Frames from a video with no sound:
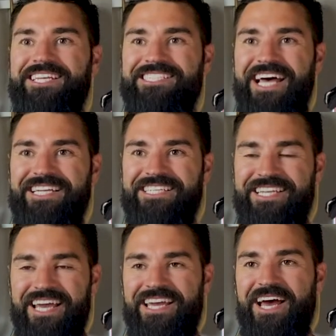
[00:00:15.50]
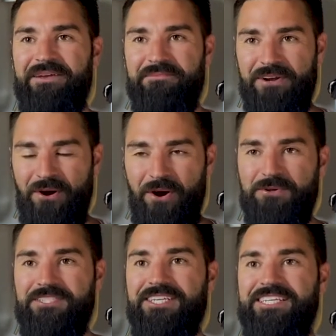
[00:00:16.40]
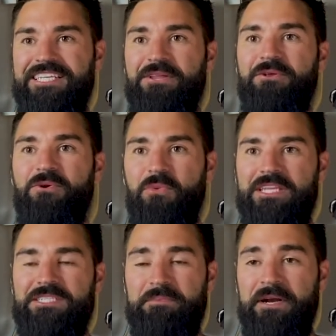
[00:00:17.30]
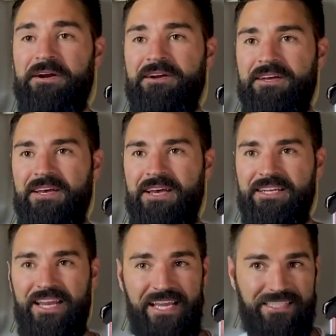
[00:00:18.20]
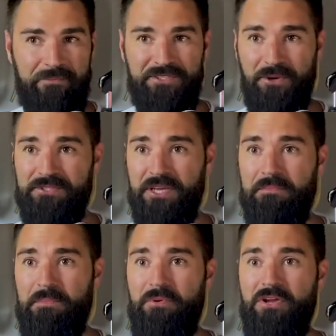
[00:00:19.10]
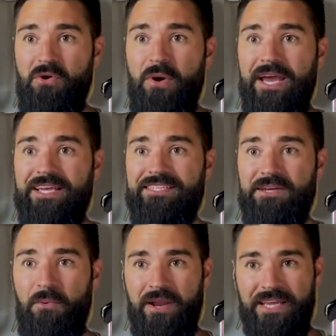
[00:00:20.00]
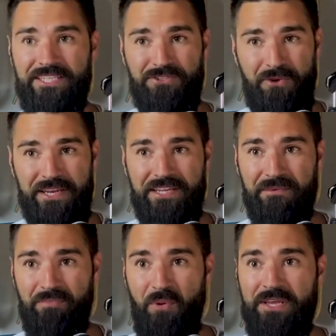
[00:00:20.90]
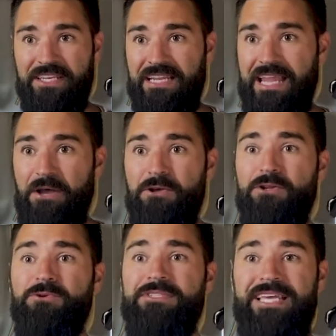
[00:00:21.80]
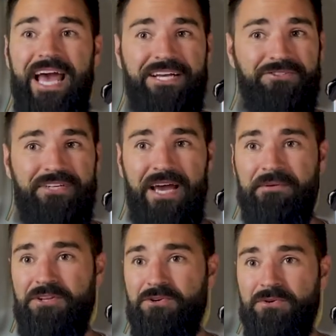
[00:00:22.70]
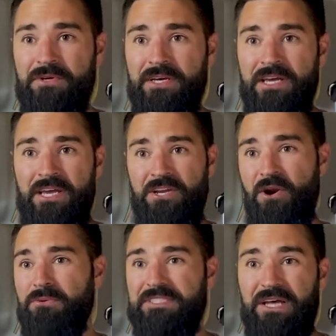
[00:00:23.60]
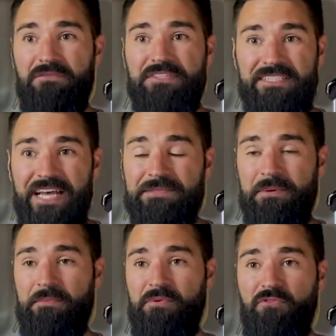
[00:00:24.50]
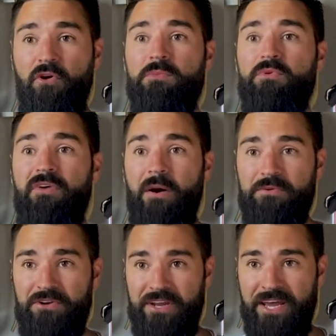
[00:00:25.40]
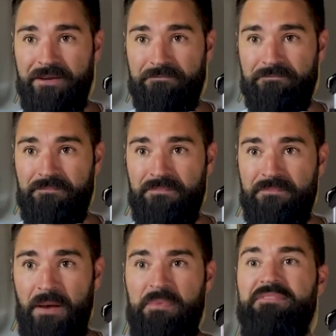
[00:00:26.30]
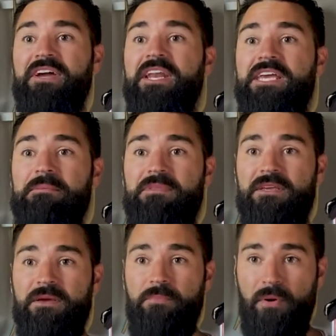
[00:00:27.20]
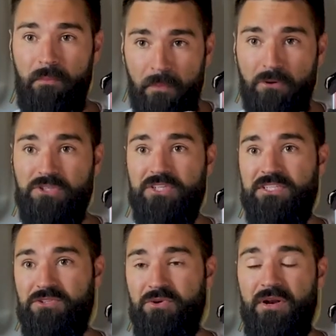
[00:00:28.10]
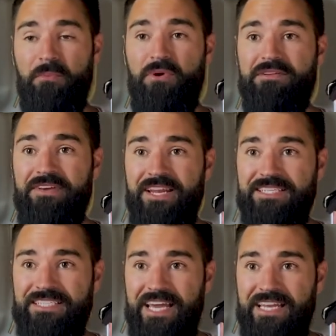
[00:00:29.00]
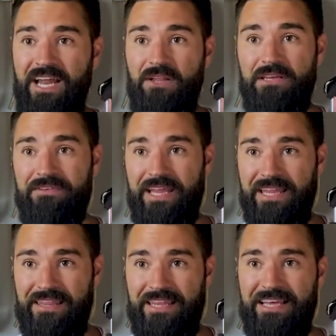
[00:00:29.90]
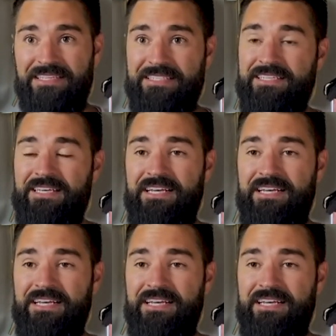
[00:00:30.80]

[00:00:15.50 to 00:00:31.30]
to Design Today. I'm your host, Dylan Winspear. Today's episode is going to be pretty quick, as I want to get straight to the point and allow you to use the extra time to do your own self-assessment before you move on with your day. I'm even going to keep the promotions to an abbreviated state. I'll leave it at this.